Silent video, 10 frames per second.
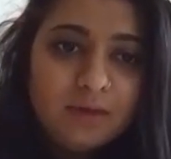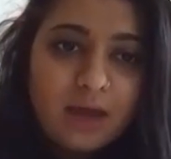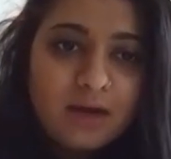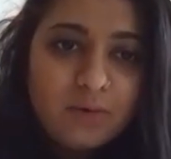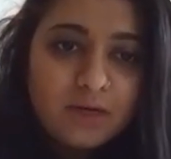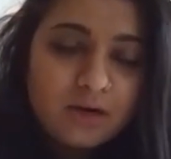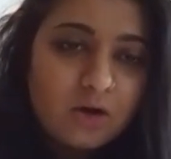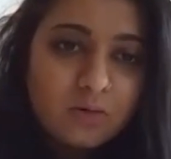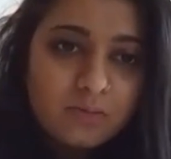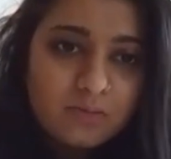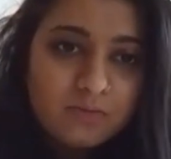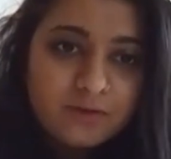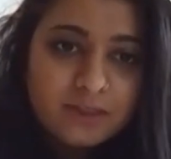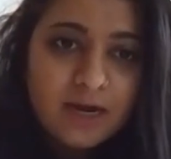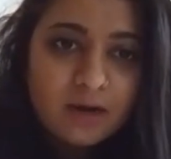anyone can go and
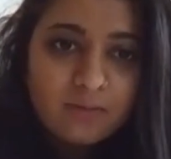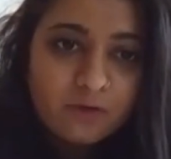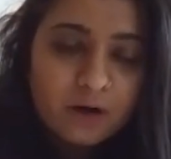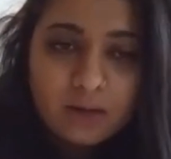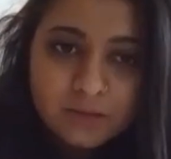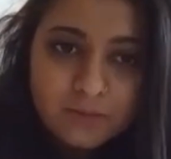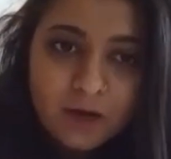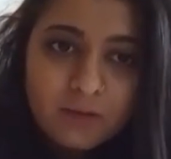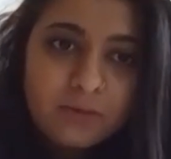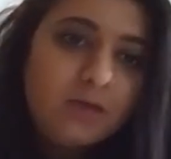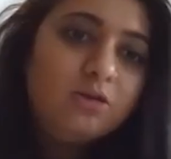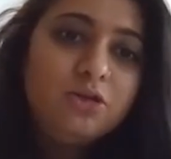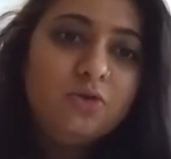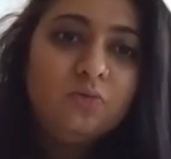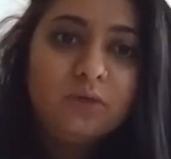sign up for HubSpot, but do
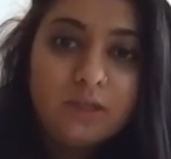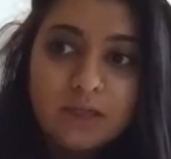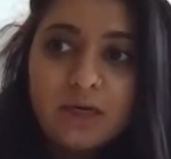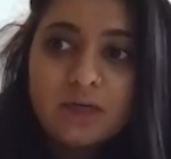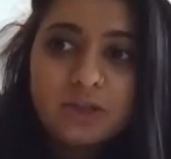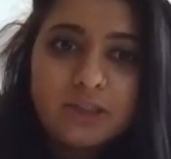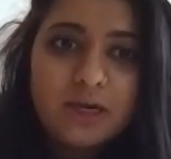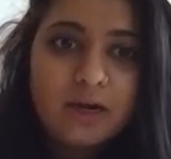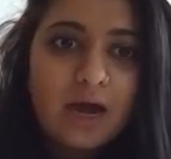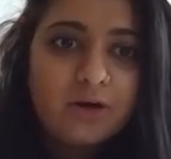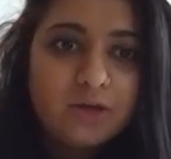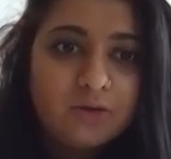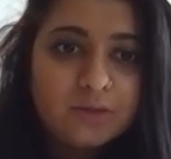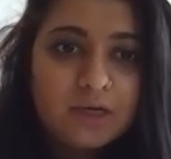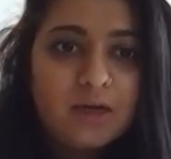you really understand how to
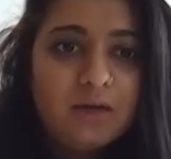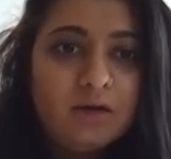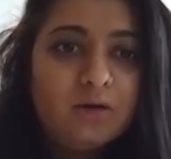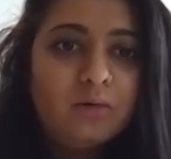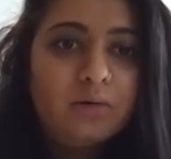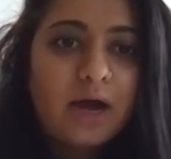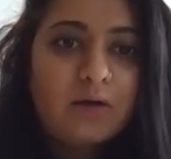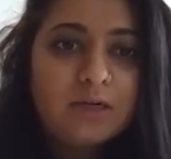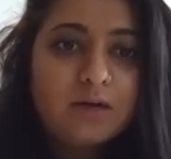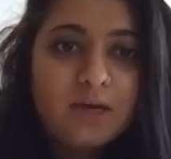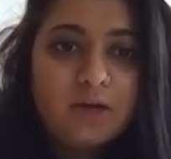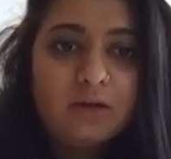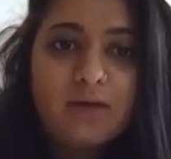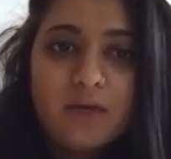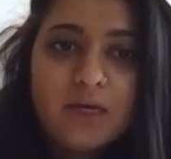use it? How's it going to make your
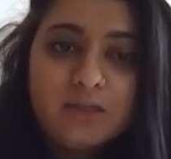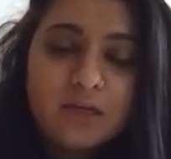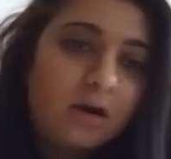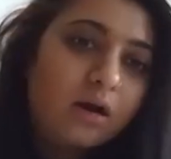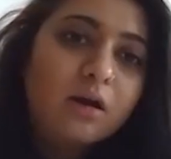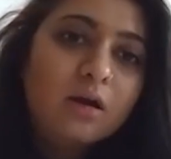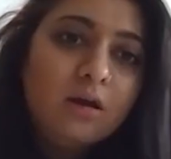life easier?